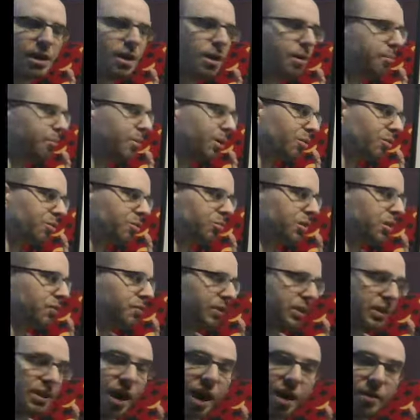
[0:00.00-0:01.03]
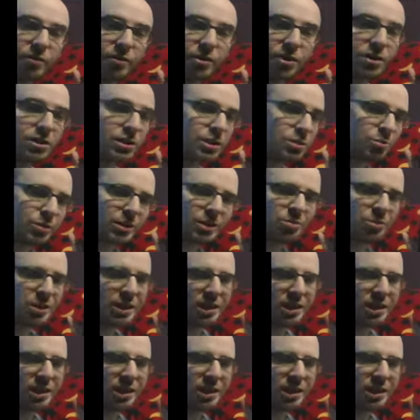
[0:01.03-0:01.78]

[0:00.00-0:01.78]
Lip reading: But if it converges, we